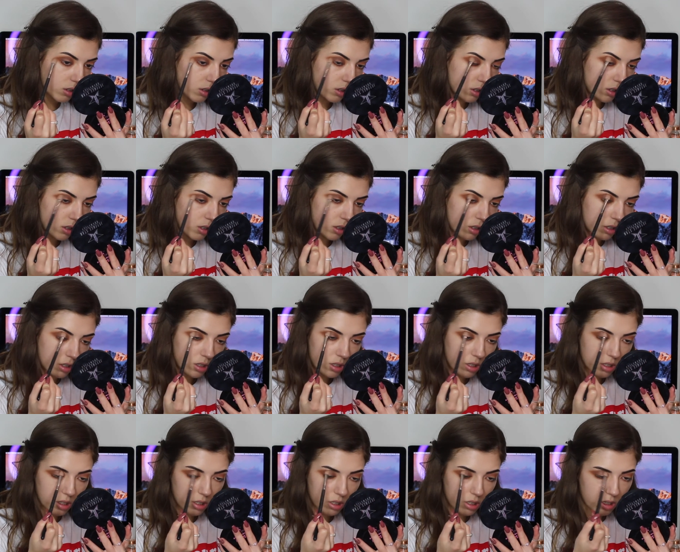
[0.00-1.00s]

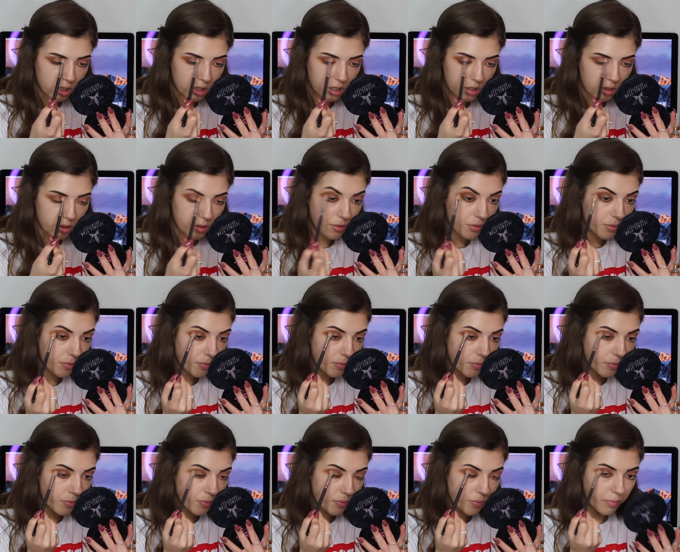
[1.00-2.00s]

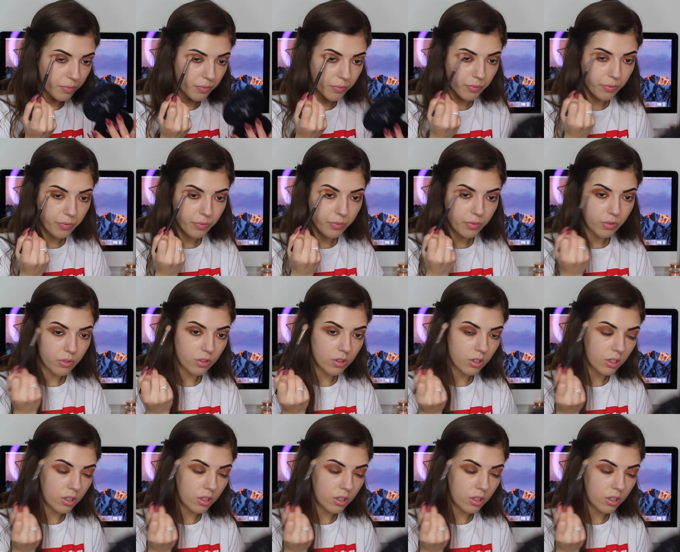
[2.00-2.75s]
(no one is talking)